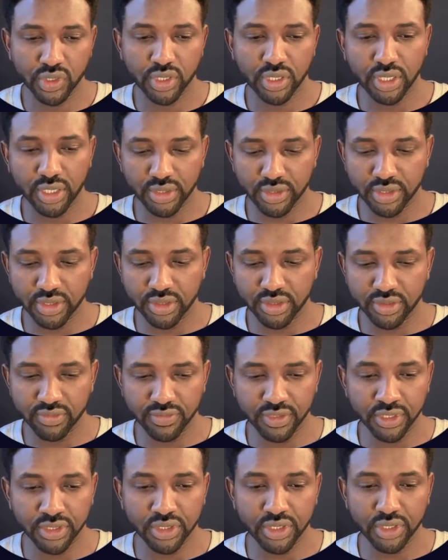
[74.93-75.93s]
and then the
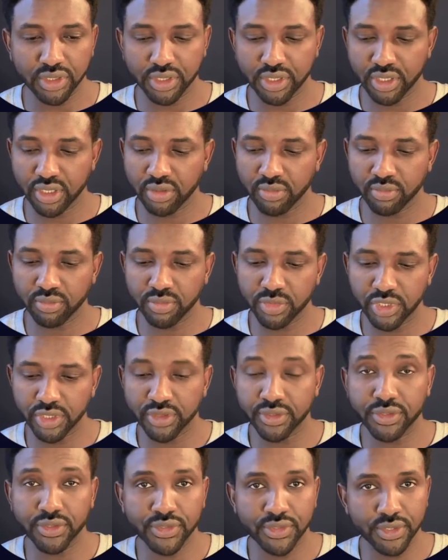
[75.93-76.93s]
function name,
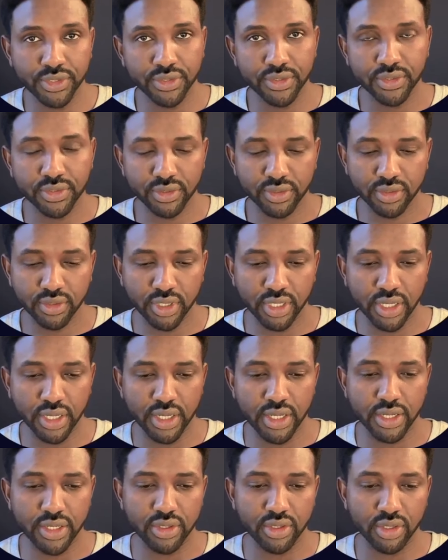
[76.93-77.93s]
parentheses,
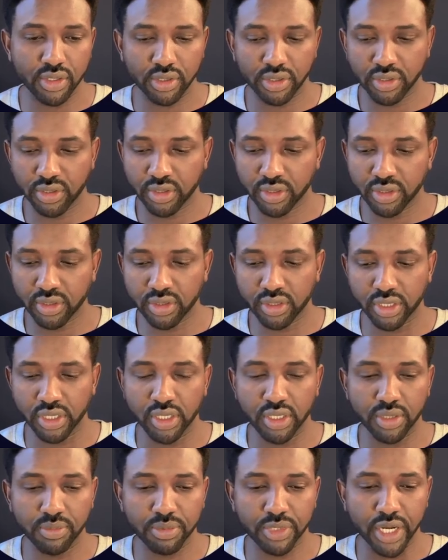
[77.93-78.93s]
and
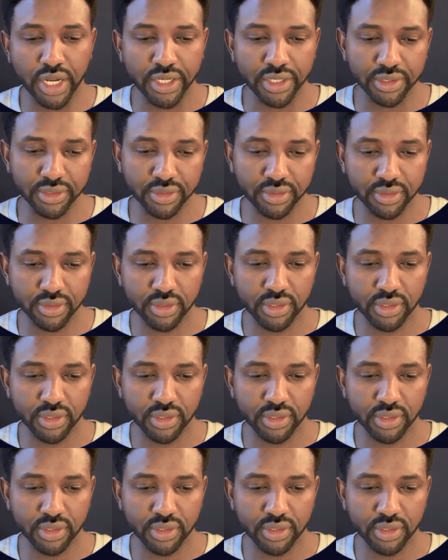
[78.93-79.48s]
curly bracket.